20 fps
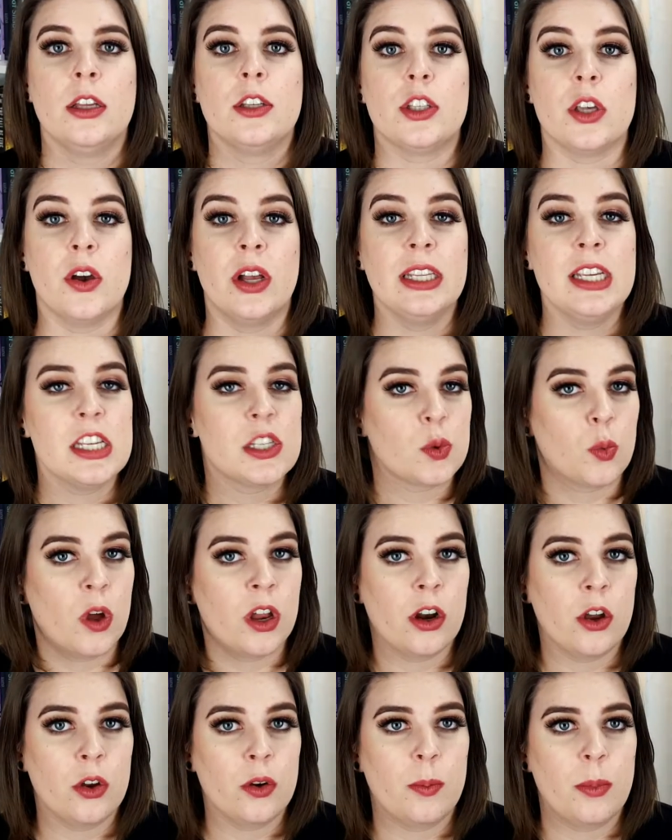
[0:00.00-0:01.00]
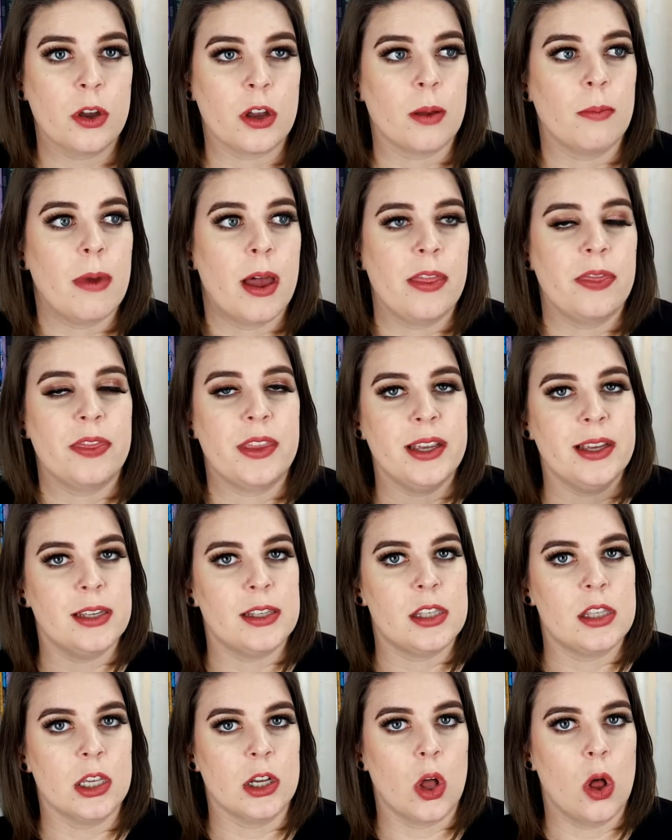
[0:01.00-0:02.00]
So at least one own book a month
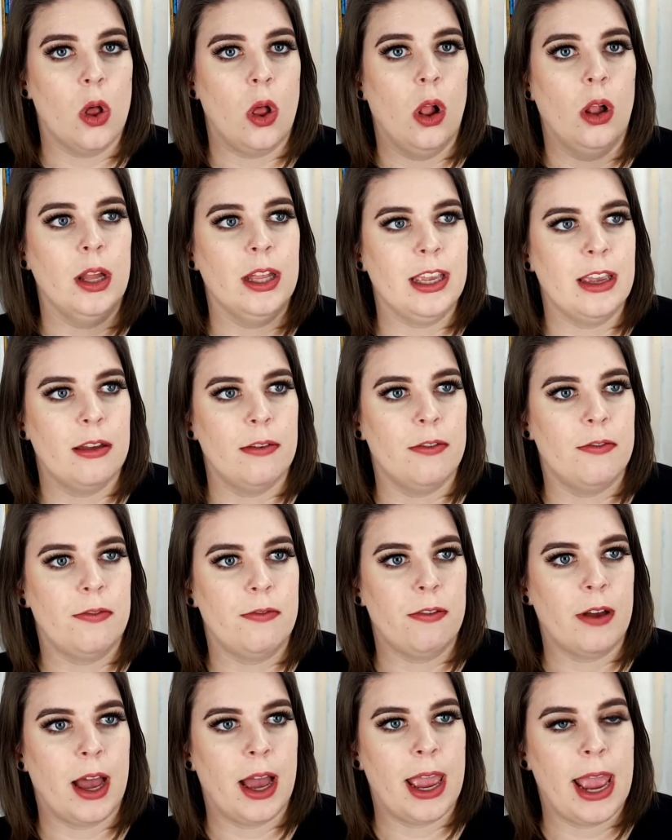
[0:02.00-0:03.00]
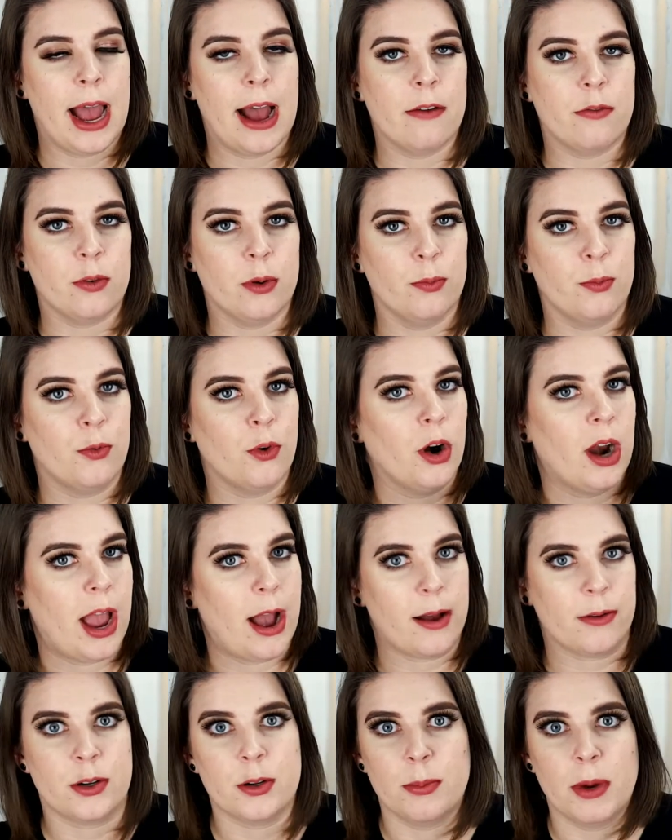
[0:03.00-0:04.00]
is the goal if I have room for it
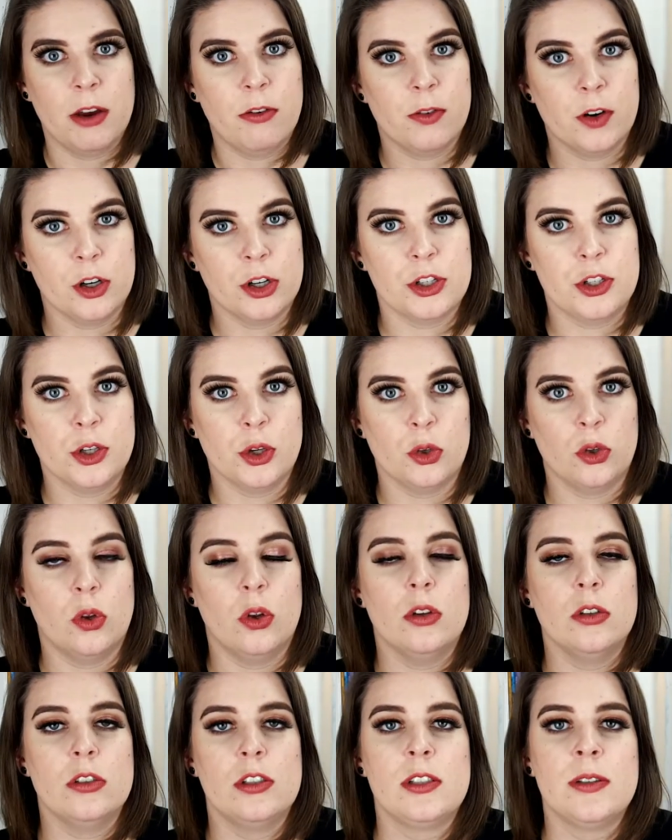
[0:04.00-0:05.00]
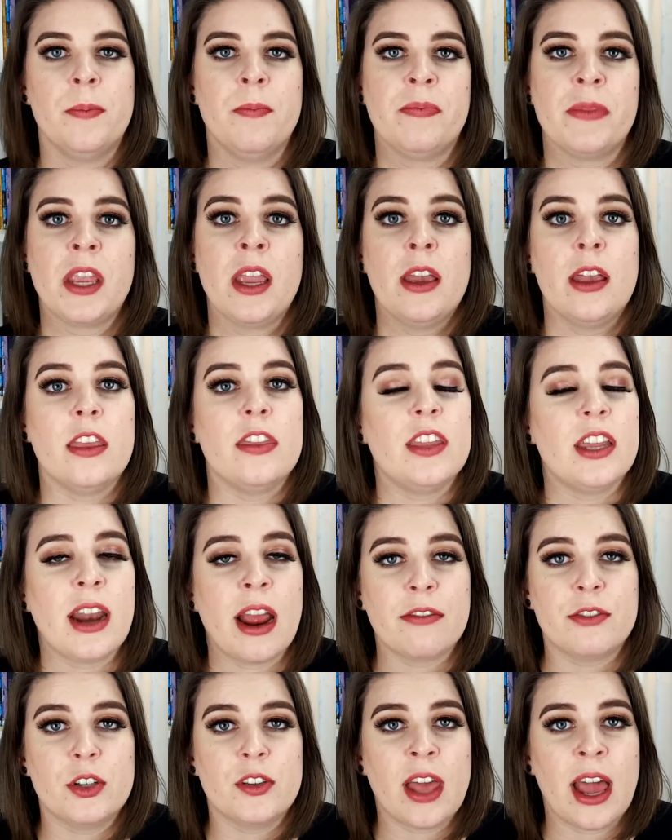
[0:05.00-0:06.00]
after my first two goals. Then
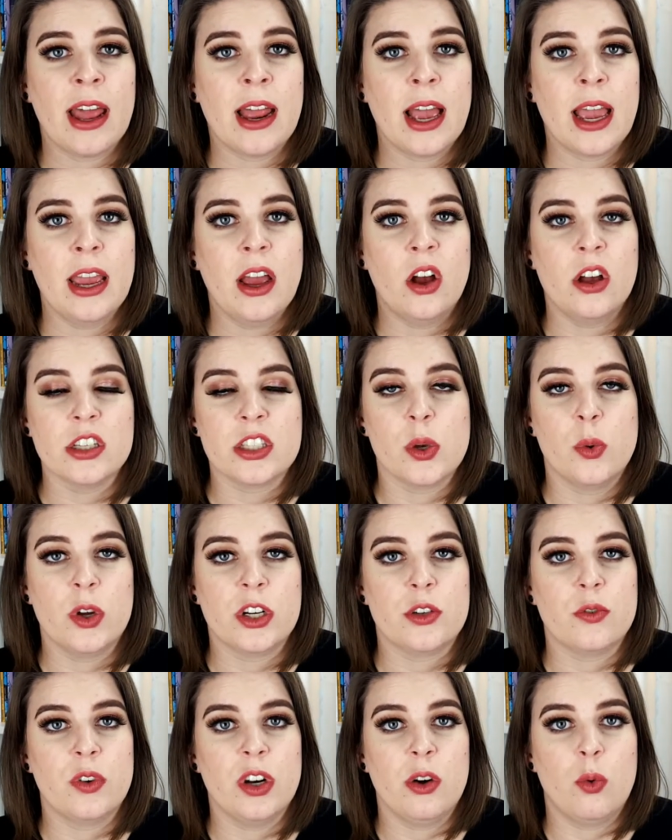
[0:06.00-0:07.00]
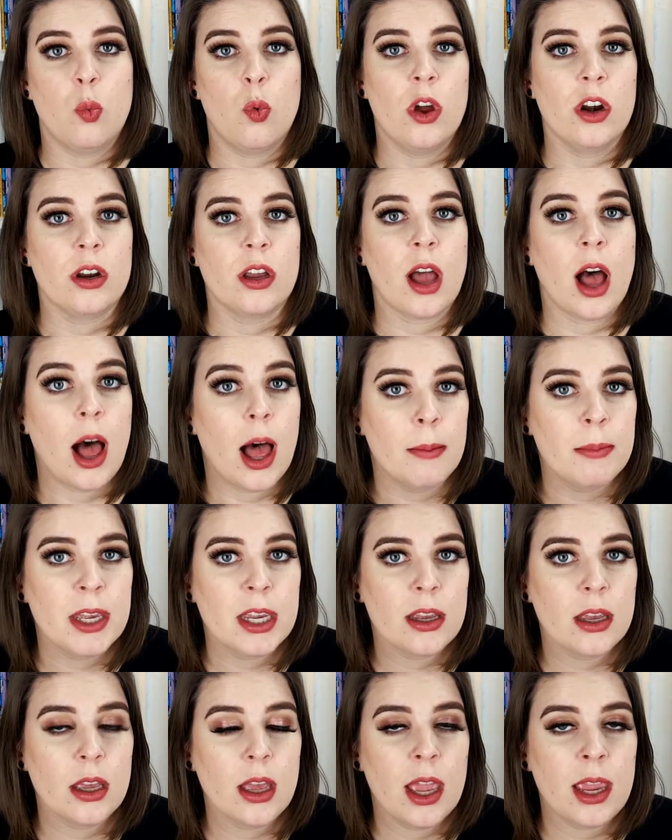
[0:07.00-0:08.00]
after that, I also want to read one
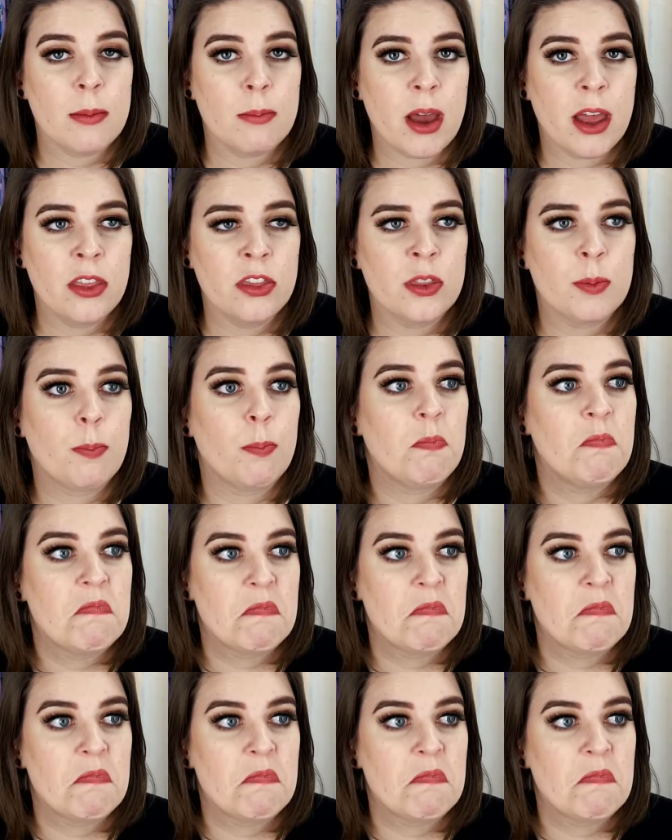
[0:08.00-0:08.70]
comic a month,